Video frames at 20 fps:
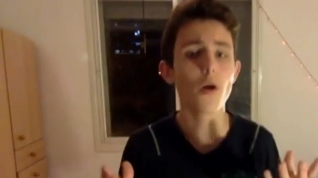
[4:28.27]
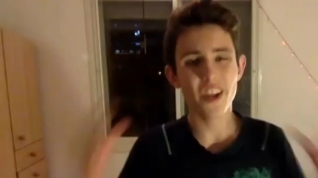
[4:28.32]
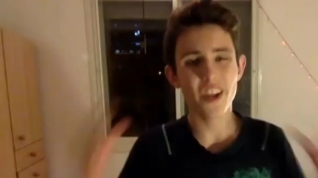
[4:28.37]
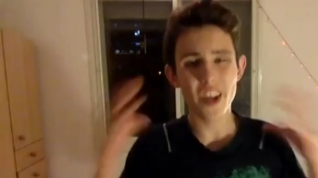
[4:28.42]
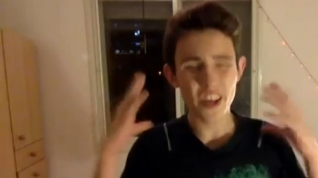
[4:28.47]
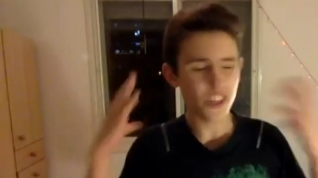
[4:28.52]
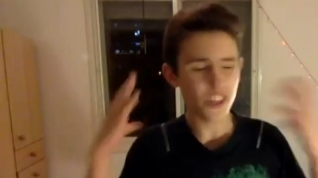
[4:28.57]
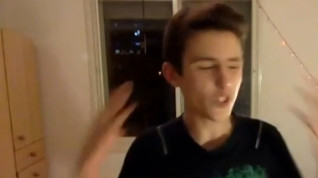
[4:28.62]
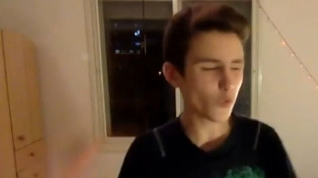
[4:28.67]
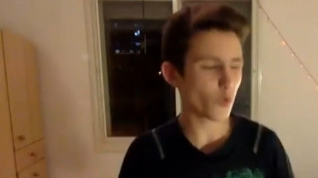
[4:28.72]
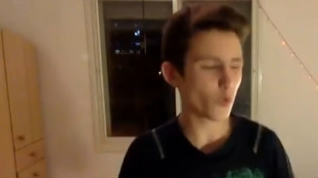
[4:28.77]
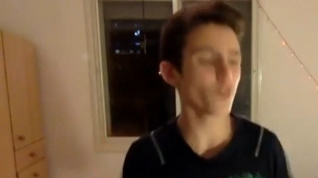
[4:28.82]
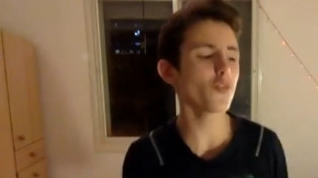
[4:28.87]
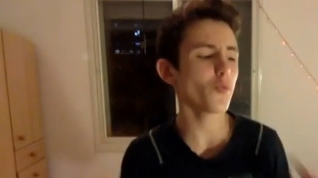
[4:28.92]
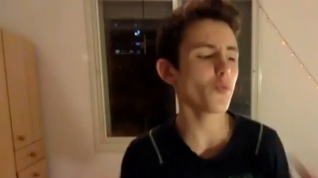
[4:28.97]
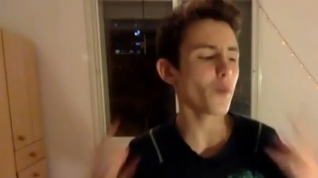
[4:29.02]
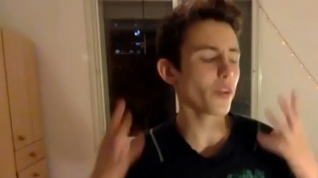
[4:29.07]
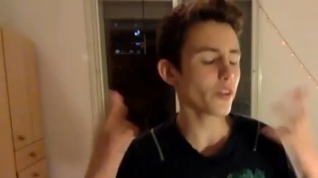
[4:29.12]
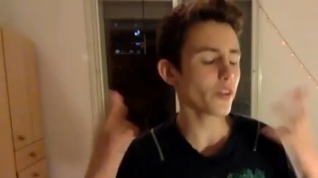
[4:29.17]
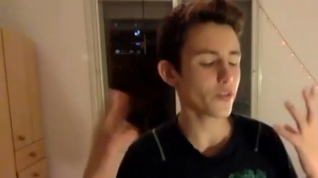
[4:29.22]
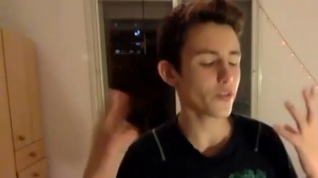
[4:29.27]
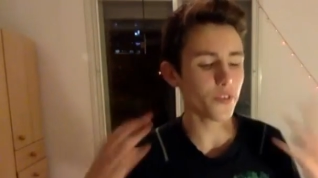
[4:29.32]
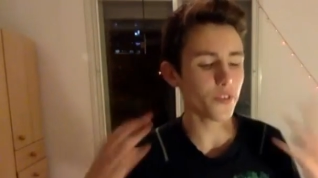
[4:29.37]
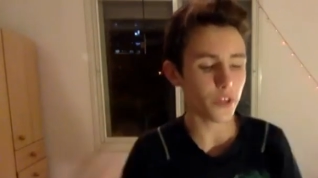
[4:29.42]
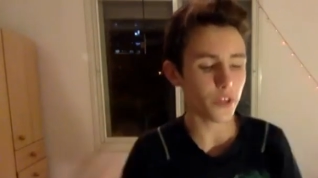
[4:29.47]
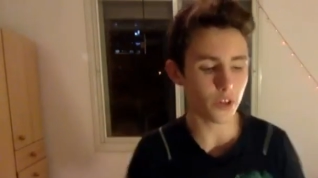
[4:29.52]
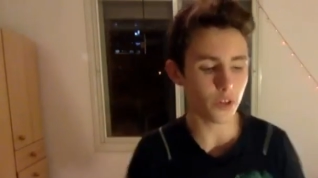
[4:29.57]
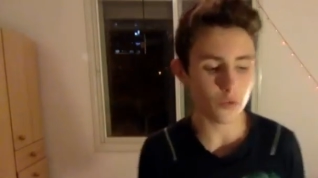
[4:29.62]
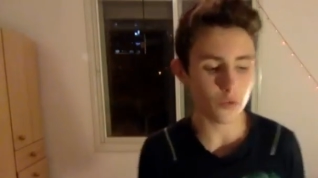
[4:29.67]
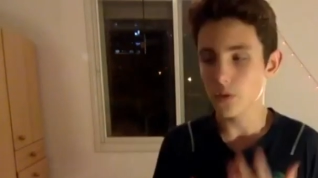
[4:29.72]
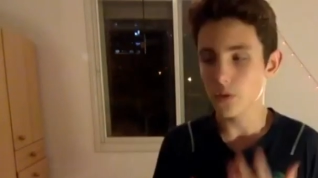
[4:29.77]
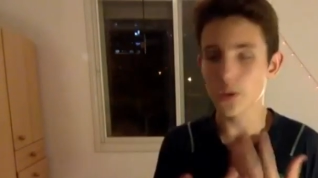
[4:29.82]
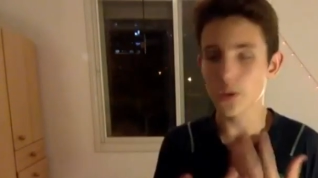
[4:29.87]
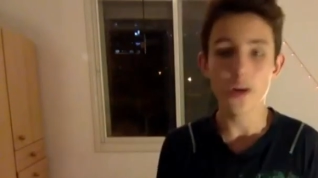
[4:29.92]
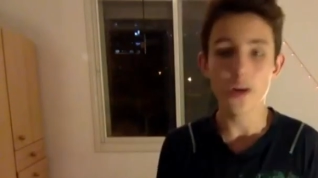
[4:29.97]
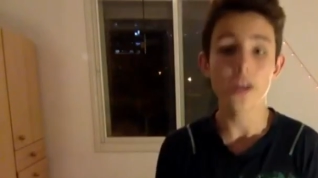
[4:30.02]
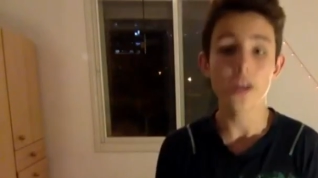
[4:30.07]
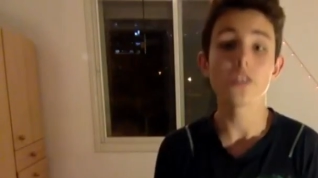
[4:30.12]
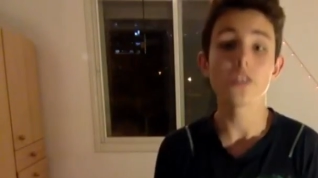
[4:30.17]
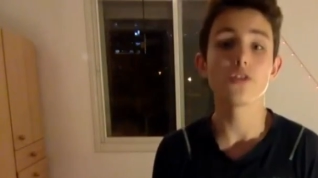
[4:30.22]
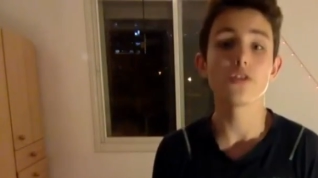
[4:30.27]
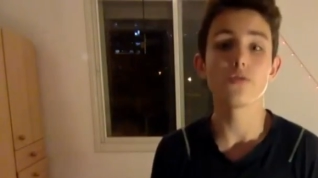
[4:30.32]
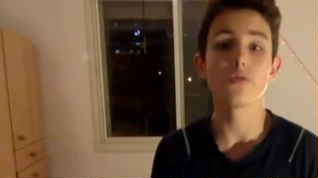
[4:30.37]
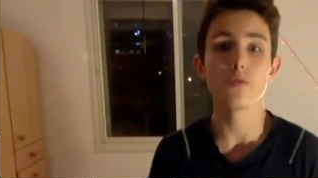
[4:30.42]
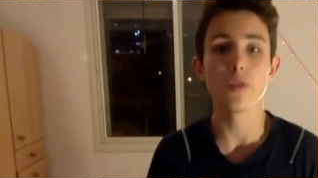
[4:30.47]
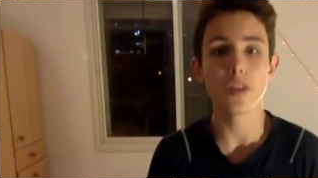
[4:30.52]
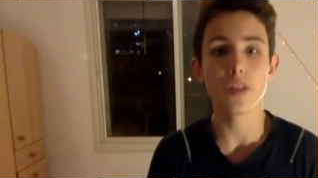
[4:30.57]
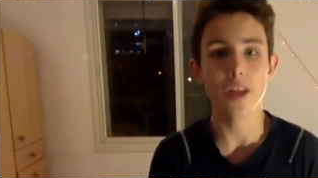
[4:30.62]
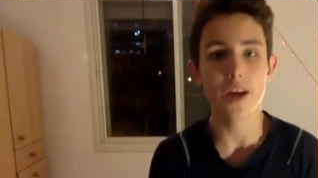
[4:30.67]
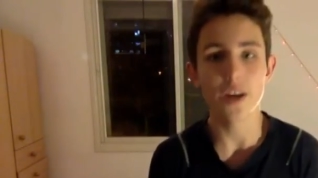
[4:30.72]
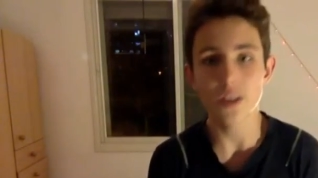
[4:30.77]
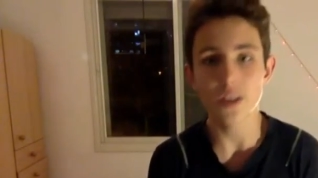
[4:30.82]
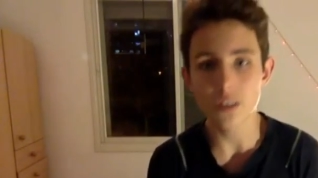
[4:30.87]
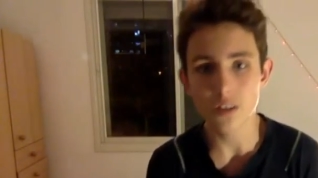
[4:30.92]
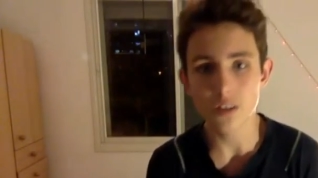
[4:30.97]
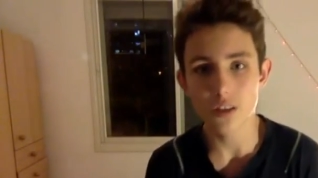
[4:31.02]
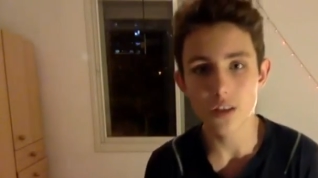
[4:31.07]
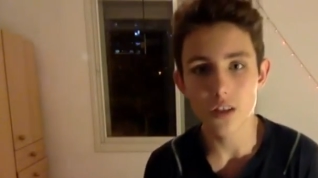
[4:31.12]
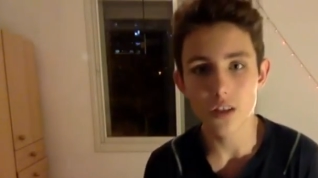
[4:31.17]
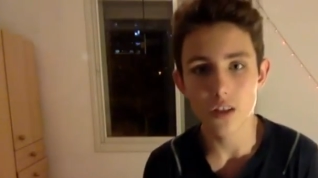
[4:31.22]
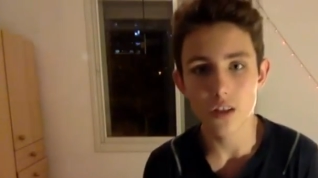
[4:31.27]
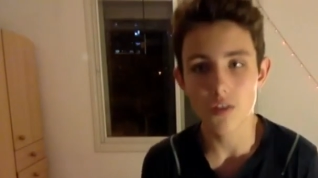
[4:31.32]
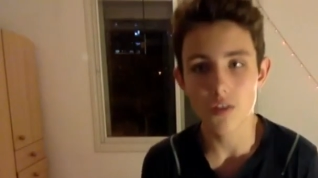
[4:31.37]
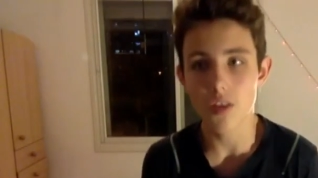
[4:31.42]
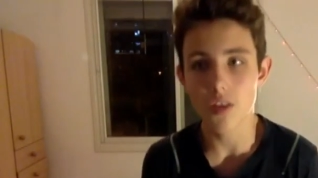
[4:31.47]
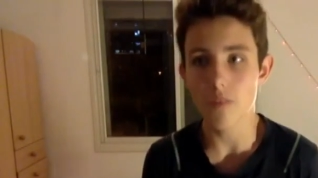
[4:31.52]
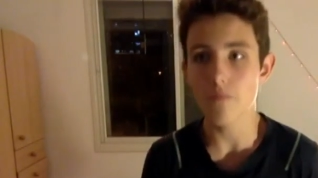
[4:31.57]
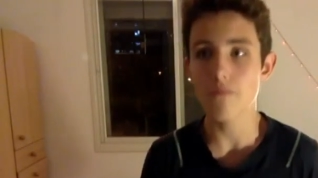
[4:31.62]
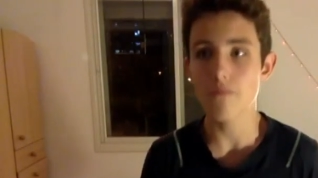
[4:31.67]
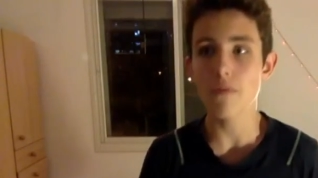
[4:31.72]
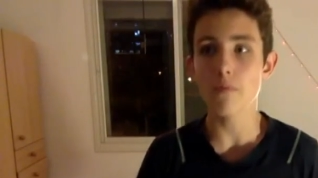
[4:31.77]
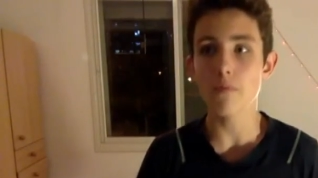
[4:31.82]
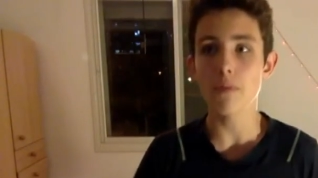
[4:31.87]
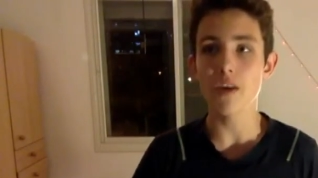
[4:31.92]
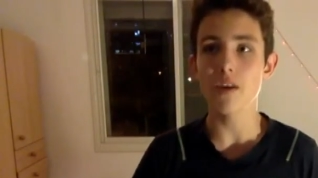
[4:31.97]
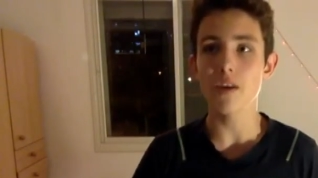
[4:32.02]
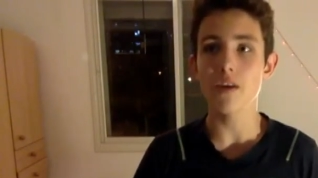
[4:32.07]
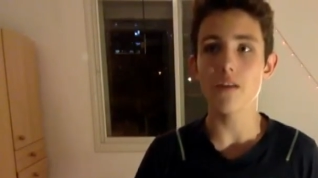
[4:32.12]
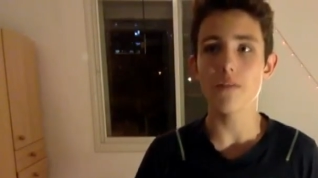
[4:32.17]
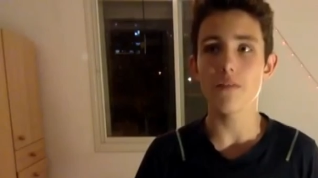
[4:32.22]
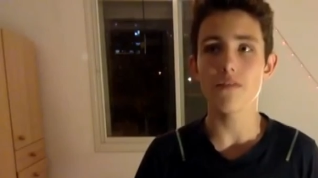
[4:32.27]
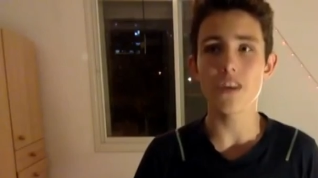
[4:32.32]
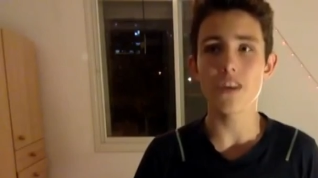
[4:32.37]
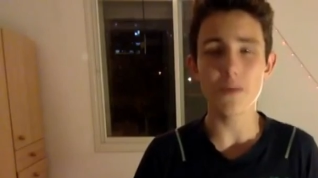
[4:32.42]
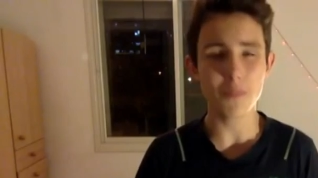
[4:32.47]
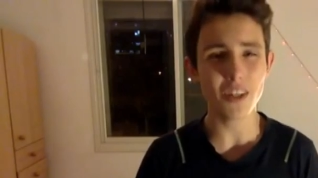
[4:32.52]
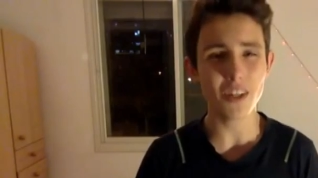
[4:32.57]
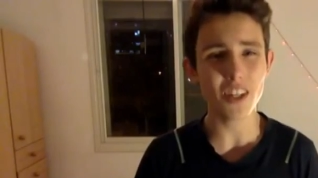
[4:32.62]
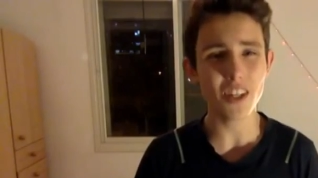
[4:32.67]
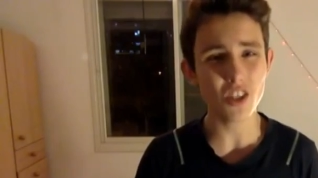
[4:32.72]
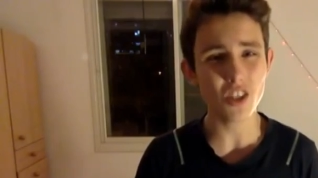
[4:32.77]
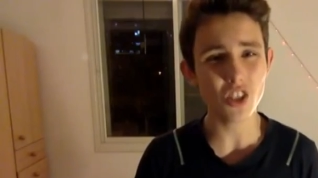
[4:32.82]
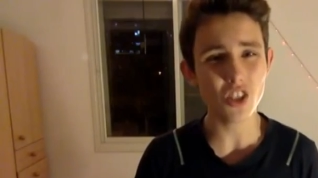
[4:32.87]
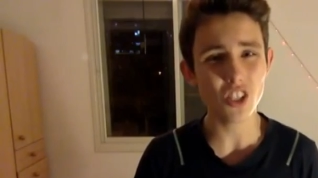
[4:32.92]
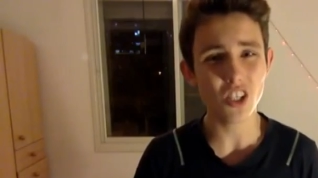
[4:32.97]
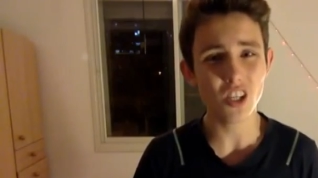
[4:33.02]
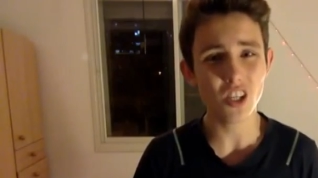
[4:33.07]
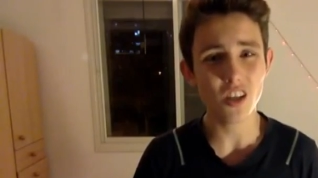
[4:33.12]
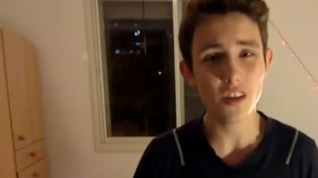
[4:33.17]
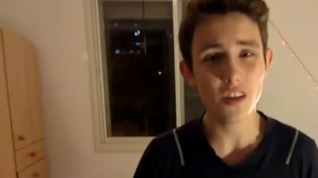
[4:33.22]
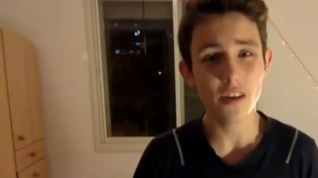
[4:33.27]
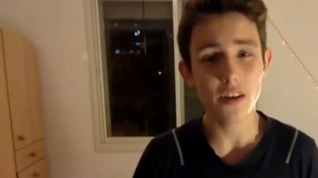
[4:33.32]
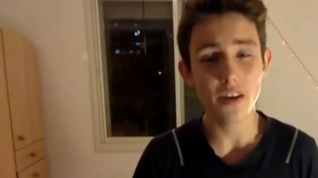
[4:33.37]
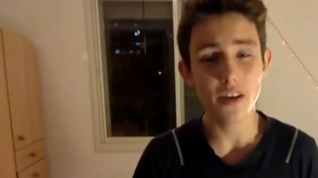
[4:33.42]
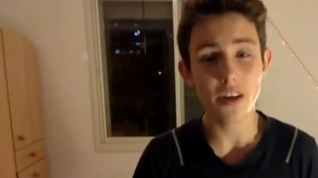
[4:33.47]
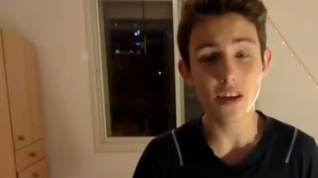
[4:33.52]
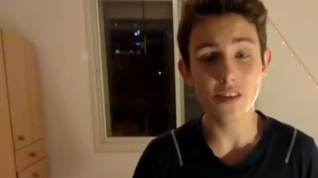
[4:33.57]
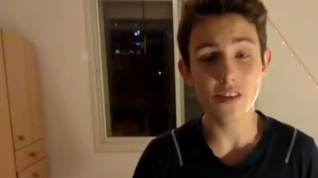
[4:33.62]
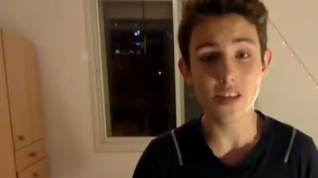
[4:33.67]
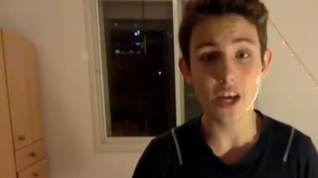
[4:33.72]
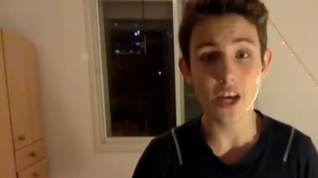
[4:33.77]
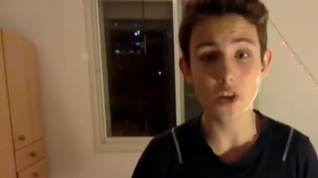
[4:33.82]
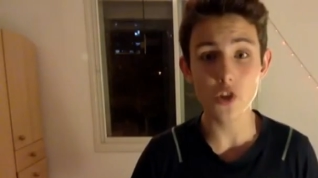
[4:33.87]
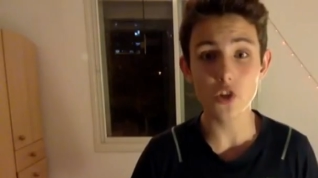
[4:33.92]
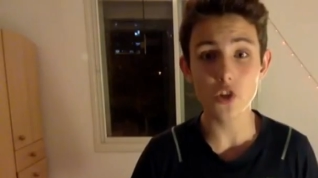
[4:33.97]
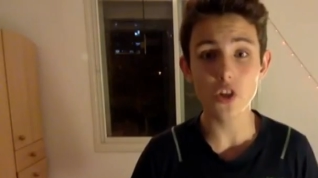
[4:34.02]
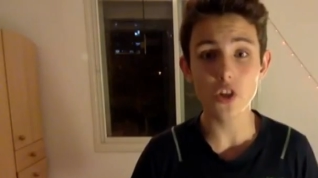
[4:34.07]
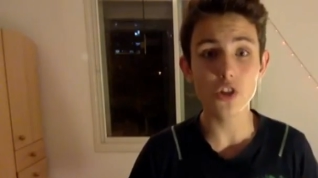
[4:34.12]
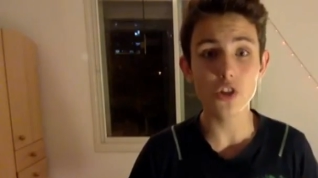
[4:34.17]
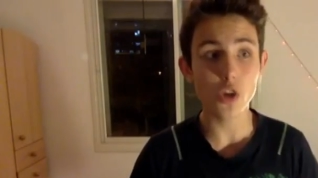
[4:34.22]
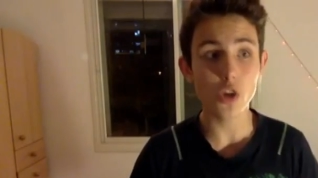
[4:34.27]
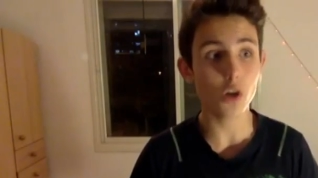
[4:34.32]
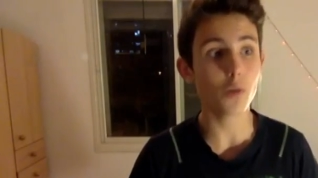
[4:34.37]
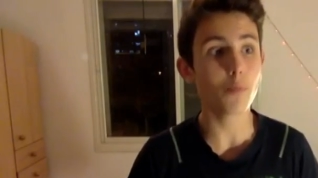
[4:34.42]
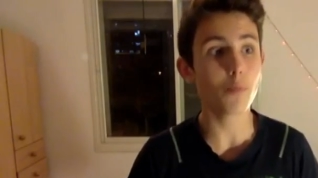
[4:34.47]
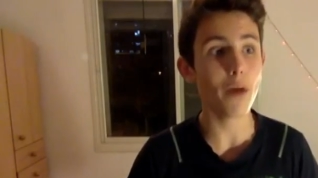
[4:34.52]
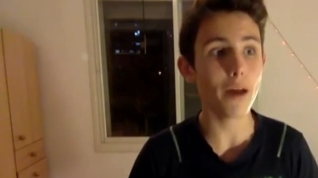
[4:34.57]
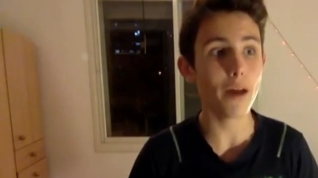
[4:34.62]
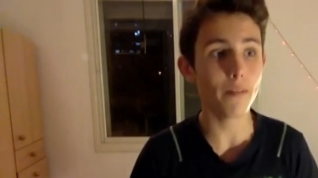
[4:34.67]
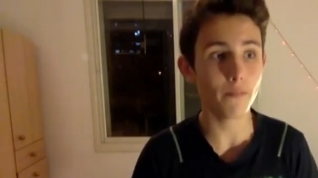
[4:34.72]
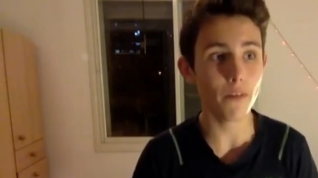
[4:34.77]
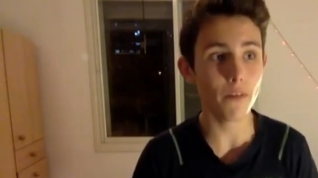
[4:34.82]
And I just wanted to make this video for you guys to realize that being a feminist is actually not a bad